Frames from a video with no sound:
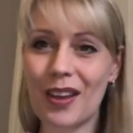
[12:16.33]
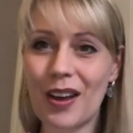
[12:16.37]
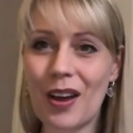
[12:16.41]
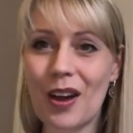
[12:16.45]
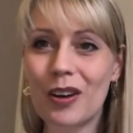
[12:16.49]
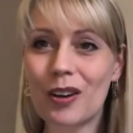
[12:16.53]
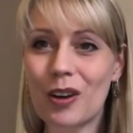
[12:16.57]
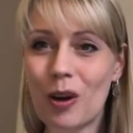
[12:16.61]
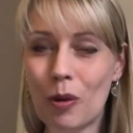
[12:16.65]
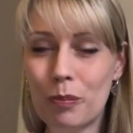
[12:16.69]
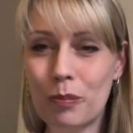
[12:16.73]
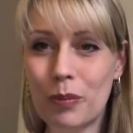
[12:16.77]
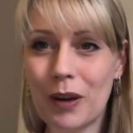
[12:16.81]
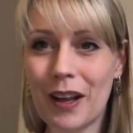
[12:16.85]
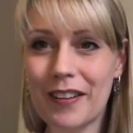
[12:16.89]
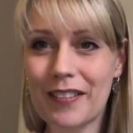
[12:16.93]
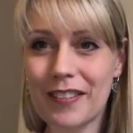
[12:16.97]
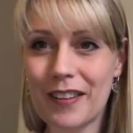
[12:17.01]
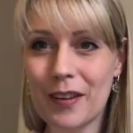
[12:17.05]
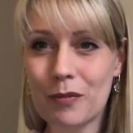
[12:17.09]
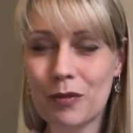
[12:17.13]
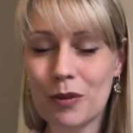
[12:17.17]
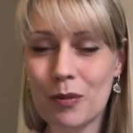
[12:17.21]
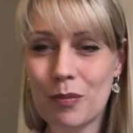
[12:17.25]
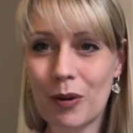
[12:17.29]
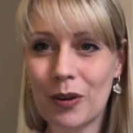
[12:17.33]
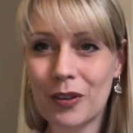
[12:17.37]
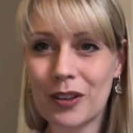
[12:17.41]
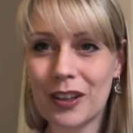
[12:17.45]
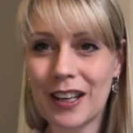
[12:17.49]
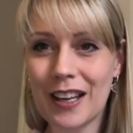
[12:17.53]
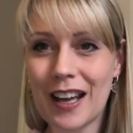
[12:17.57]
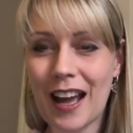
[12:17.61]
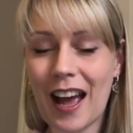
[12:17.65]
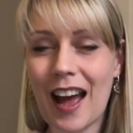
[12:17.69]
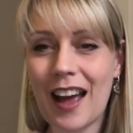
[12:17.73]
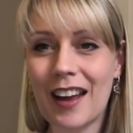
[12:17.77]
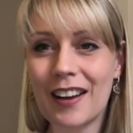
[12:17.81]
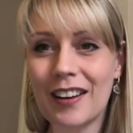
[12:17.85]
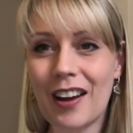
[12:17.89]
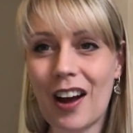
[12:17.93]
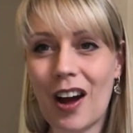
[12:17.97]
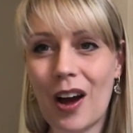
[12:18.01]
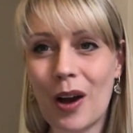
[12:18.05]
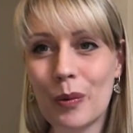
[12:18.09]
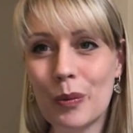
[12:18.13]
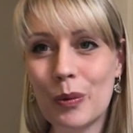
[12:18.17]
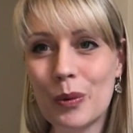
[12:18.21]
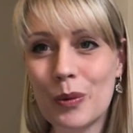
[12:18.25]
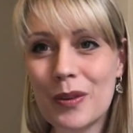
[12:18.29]
God bless everybody, and I
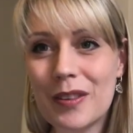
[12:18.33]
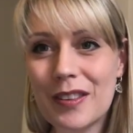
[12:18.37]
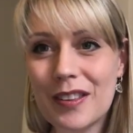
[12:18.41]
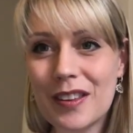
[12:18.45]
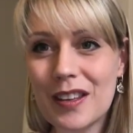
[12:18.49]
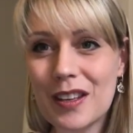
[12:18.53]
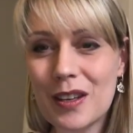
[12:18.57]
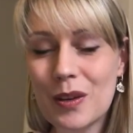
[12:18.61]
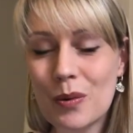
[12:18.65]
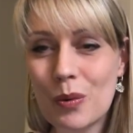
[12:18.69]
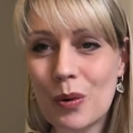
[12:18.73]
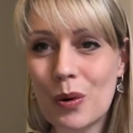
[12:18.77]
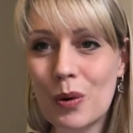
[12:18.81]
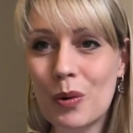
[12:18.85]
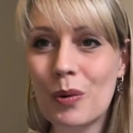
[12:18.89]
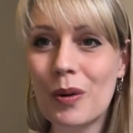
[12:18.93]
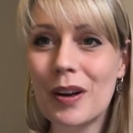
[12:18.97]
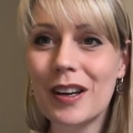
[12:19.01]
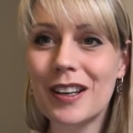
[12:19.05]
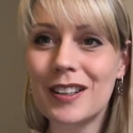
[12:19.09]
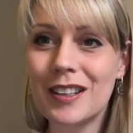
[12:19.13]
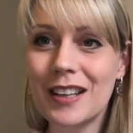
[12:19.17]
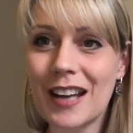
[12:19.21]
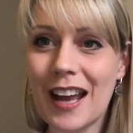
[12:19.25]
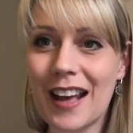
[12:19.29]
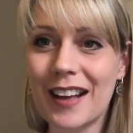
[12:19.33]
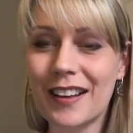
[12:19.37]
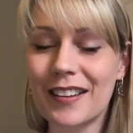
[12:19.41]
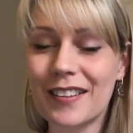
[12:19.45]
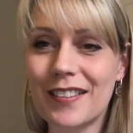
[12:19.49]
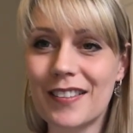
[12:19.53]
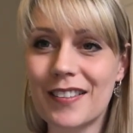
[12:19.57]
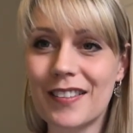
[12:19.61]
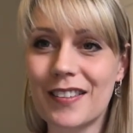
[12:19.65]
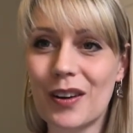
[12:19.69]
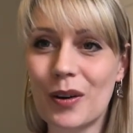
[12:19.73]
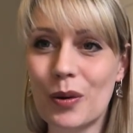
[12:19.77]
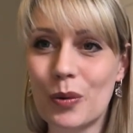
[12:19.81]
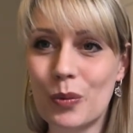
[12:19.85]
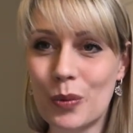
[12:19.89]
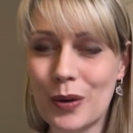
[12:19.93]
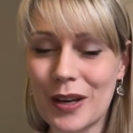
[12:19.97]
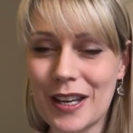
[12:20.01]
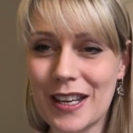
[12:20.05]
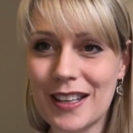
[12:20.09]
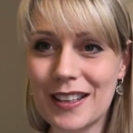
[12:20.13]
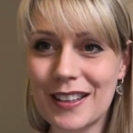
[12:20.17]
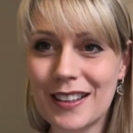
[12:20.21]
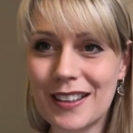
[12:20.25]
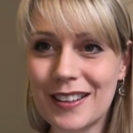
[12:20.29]
will see you all next
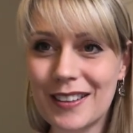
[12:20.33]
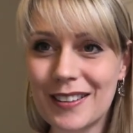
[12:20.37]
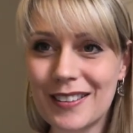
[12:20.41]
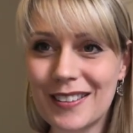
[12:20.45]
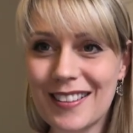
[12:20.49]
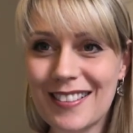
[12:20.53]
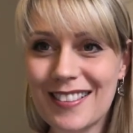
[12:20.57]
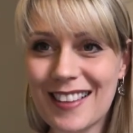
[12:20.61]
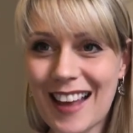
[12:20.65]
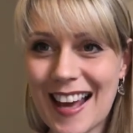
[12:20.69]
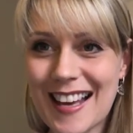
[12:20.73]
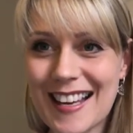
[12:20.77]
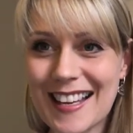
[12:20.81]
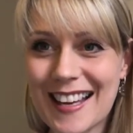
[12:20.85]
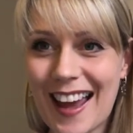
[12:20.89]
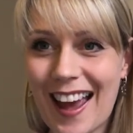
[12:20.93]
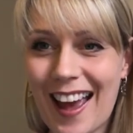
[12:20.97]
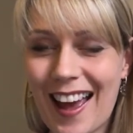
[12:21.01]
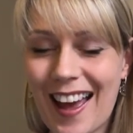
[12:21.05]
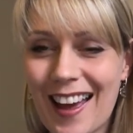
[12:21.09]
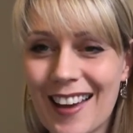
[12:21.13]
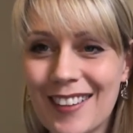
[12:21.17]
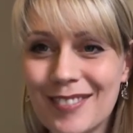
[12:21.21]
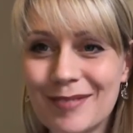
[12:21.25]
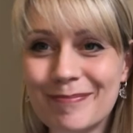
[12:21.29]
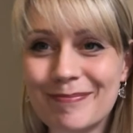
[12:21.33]
week. Take care.